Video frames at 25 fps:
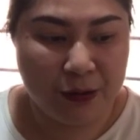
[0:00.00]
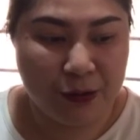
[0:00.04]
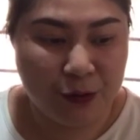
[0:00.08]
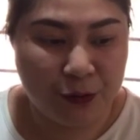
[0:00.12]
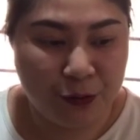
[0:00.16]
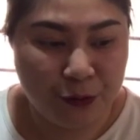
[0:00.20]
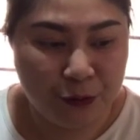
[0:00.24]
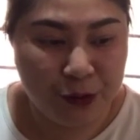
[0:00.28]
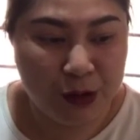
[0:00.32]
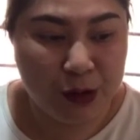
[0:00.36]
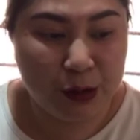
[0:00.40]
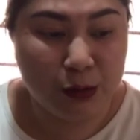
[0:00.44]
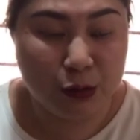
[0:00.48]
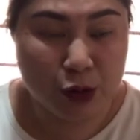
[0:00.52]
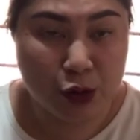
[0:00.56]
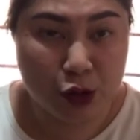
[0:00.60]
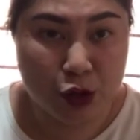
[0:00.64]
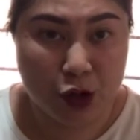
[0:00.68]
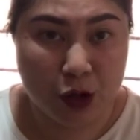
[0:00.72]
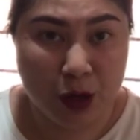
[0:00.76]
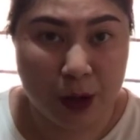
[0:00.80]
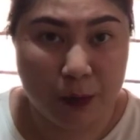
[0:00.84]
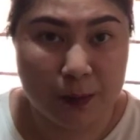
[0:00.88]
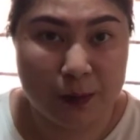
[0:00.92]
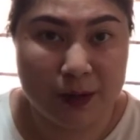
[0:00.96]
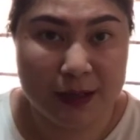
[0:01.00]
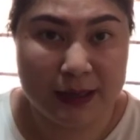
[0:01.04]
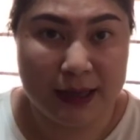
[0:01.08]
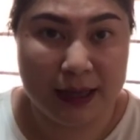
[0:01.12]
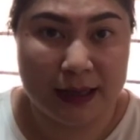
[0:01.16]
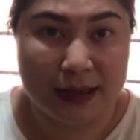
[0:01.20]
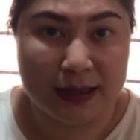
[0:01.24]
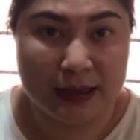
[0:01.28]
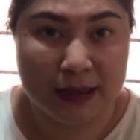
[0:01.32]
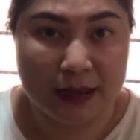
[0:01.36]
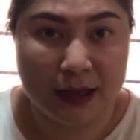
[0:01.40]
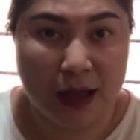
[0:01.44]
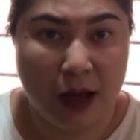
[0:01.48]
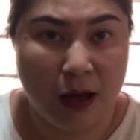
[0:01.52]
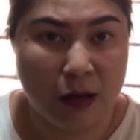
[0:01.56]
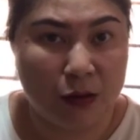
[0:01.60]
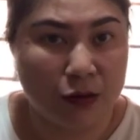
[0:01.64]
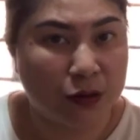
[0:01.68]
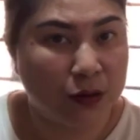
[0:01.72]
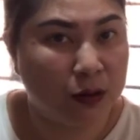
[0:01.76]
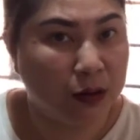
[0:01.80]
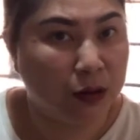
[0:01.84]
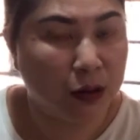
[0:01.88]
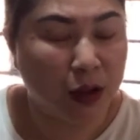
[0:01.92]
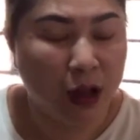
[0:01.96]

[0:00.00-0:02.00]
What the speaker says: few shops that sells